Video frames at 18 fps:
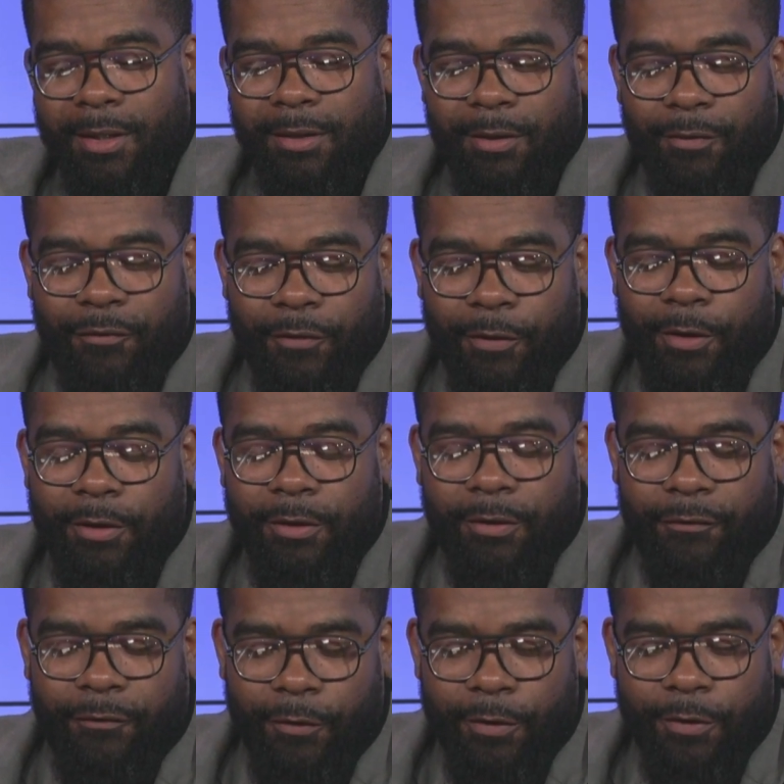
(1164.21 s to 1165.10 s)
The, first,
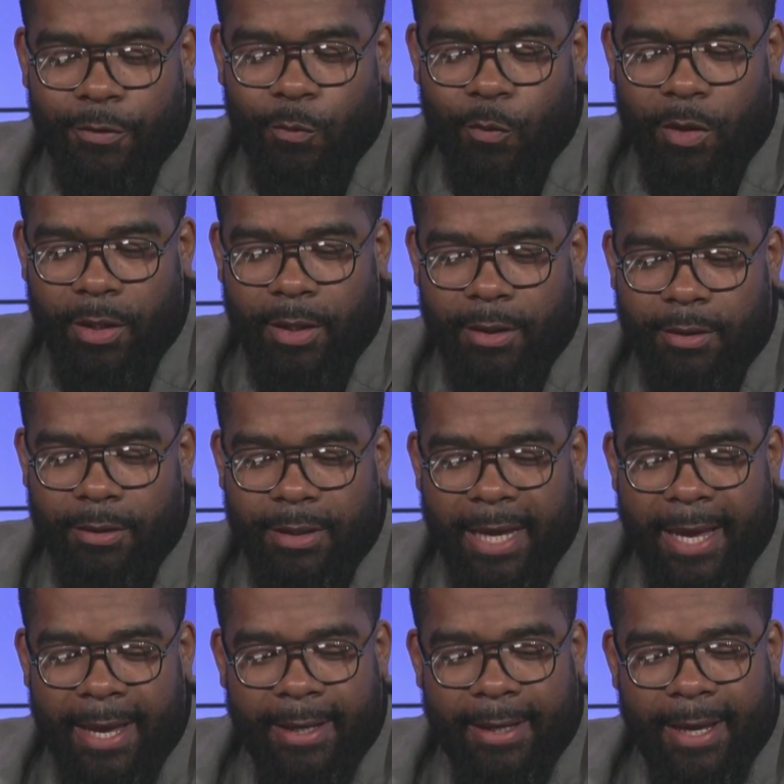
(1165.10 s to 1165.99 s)
the first one
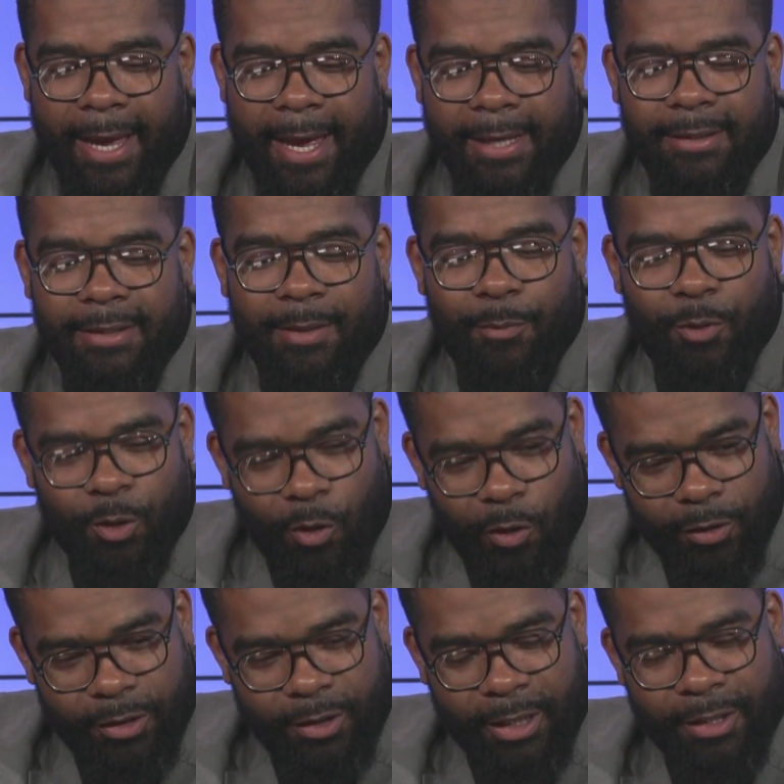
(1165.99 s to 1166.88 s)
that hasn't
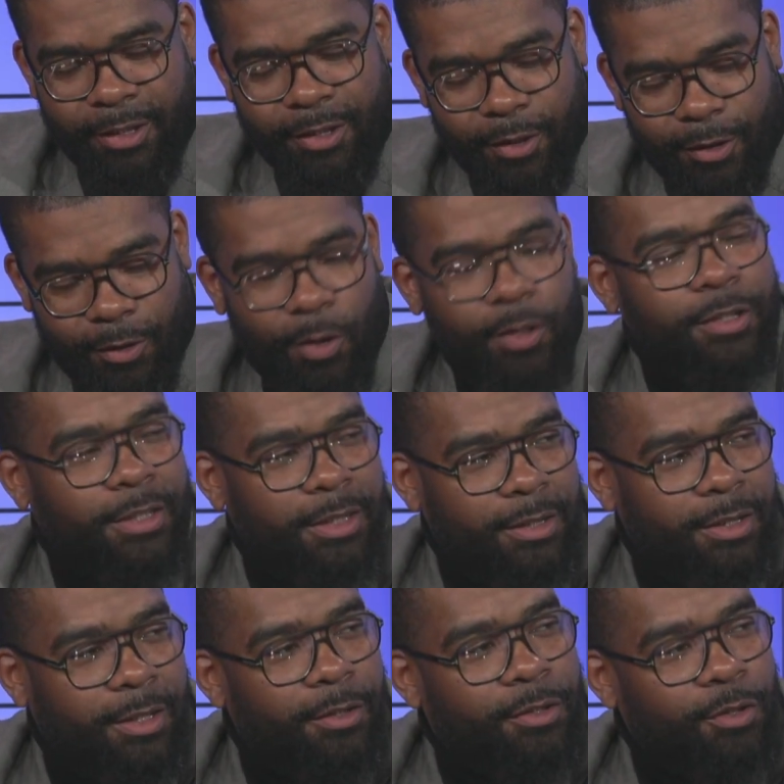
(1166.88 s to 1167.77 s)
launched yet is going to launch this year.